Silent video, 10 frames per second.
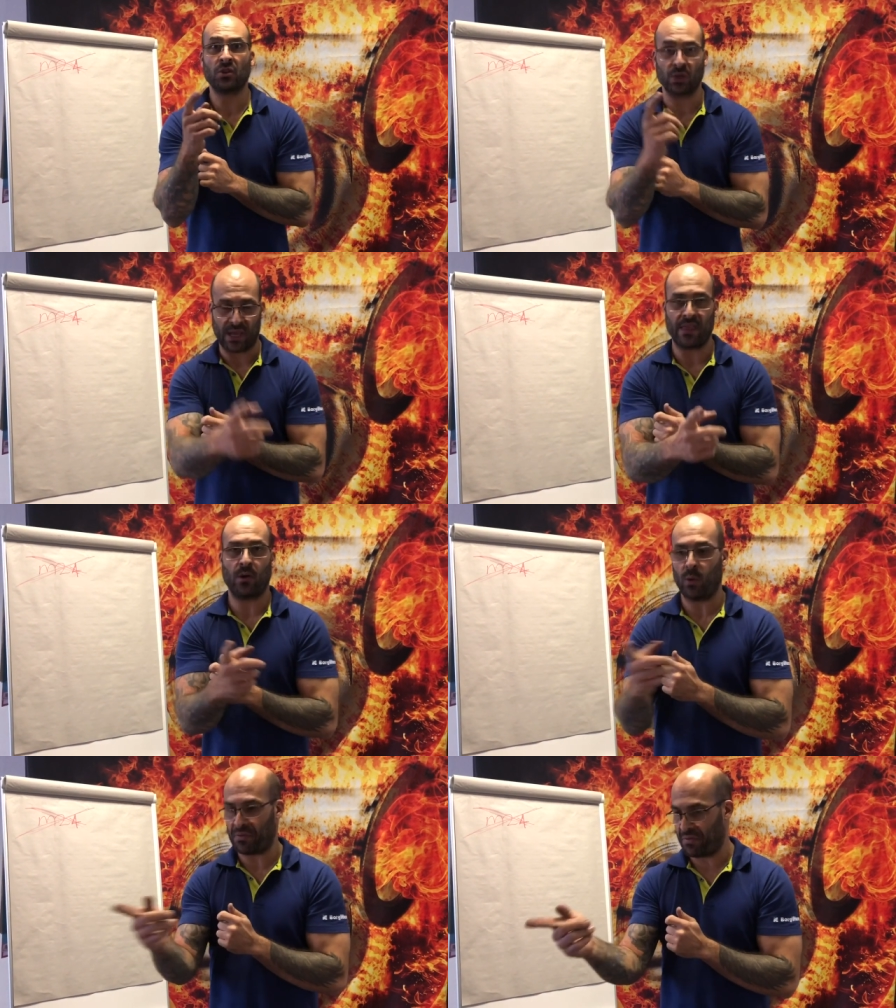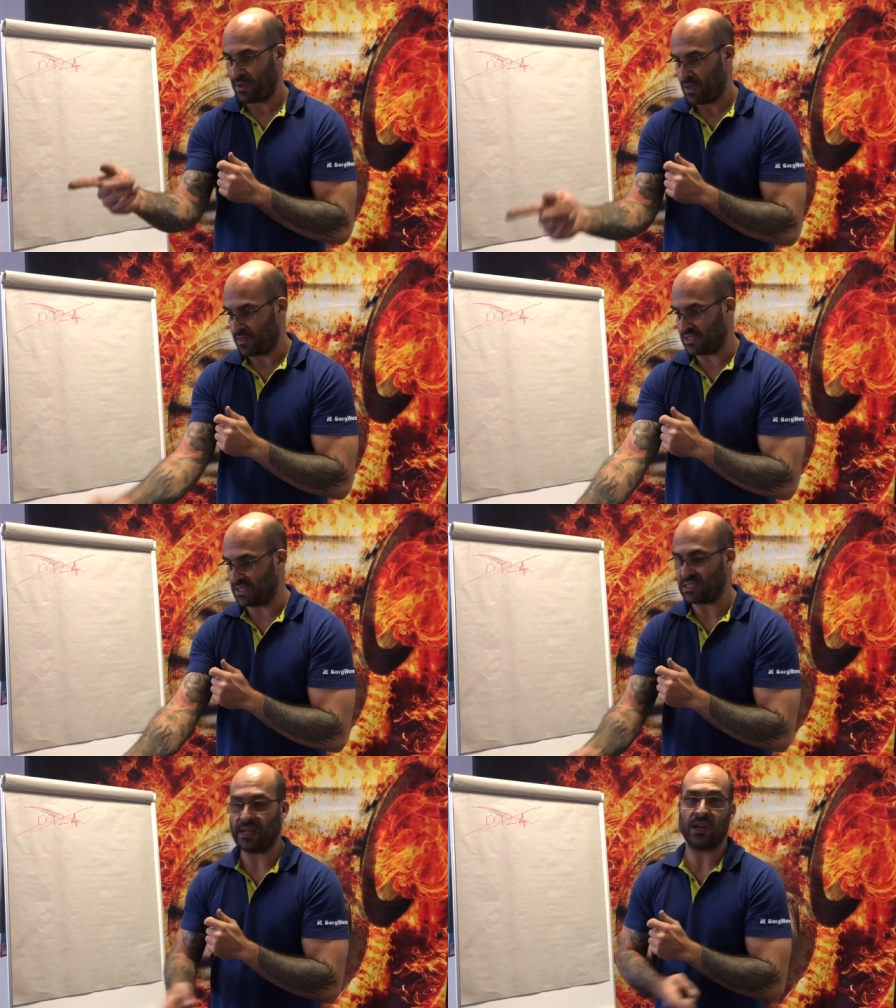together with the
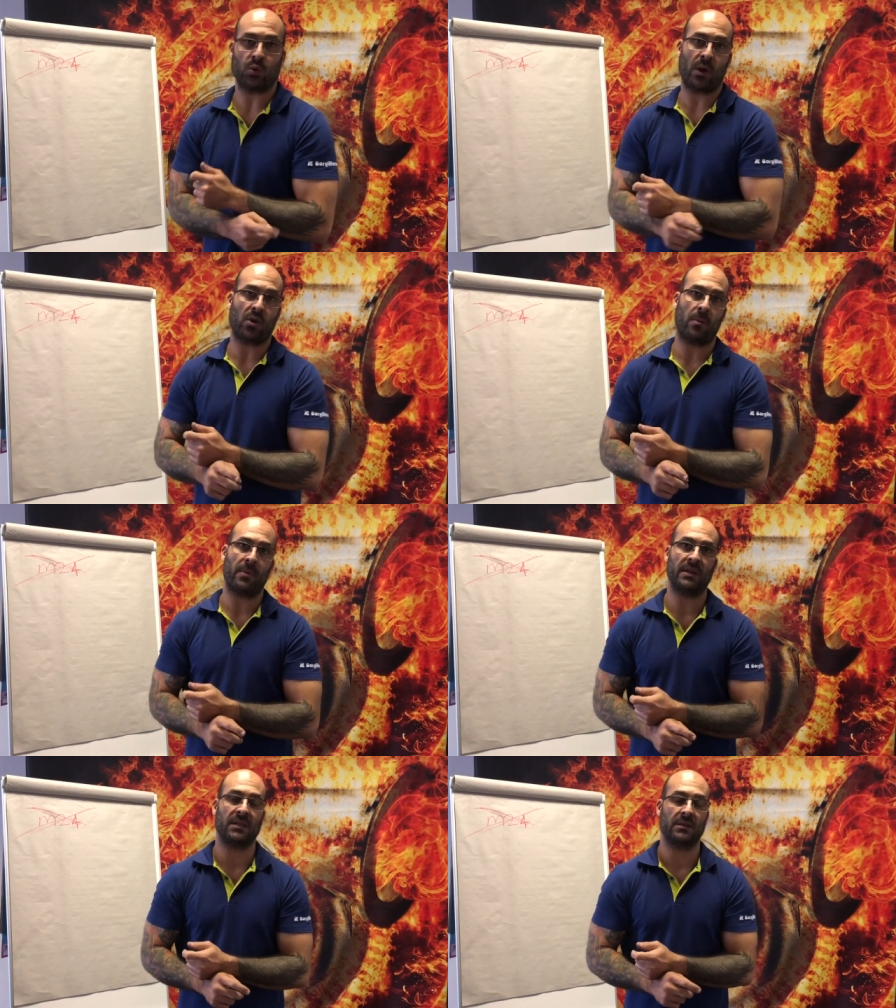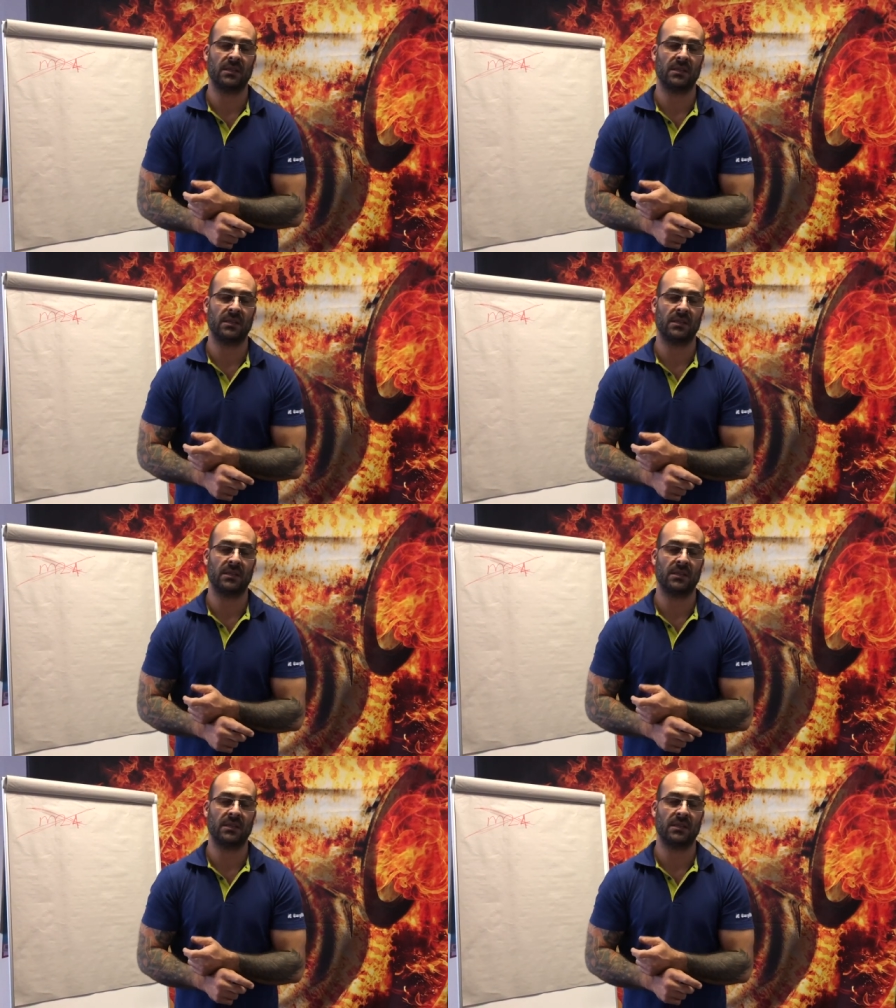sixty dash one compressor?